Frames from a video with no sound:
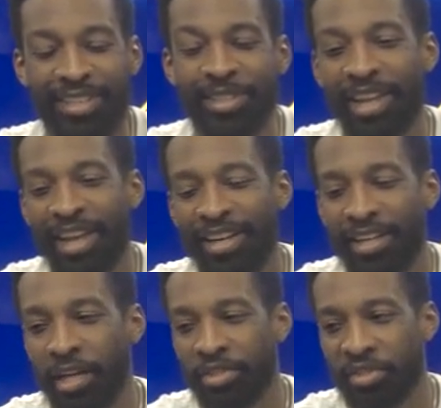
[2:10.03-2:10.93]
A lot of the
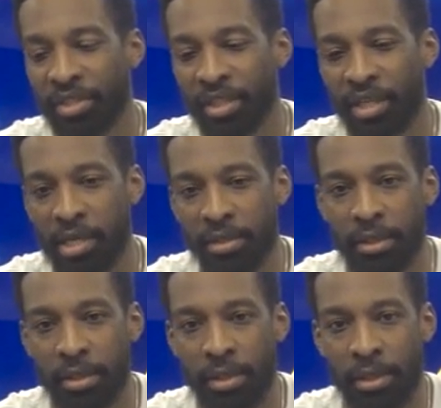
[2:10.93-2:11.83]
guys on the Kings
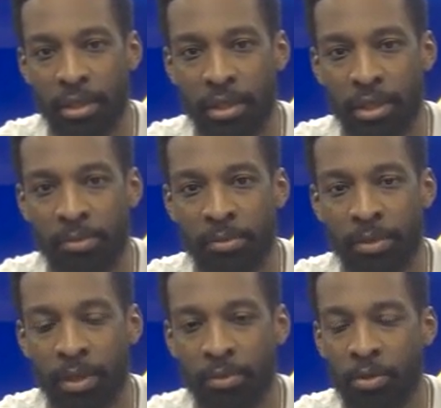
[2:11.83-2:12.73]
uh, that I'm
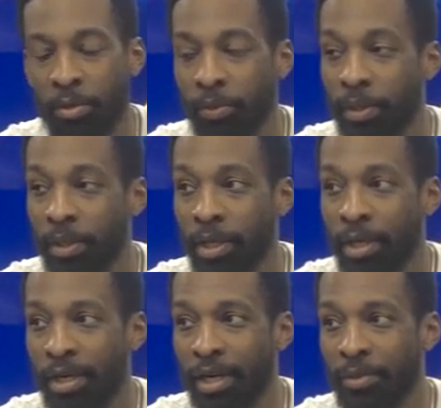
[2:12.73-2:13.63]
I'm cool with
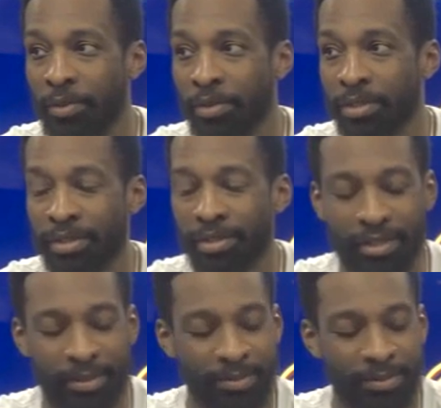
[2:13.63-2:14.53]
uh, was
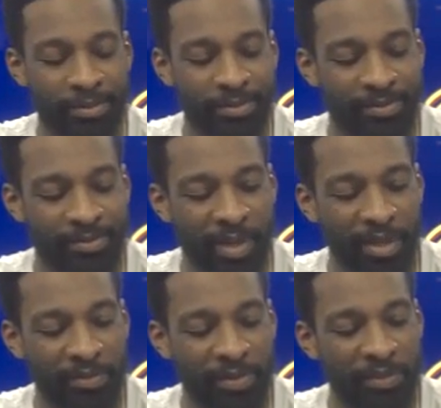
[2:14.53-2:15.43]
um, making
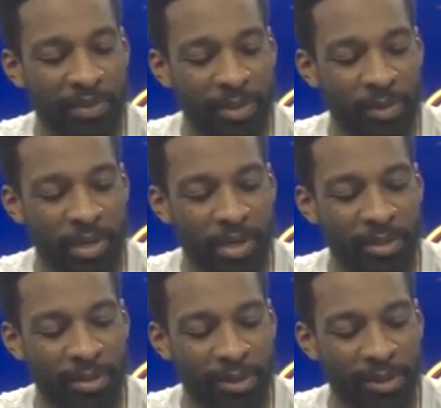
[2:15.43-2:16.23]
fun of it as well.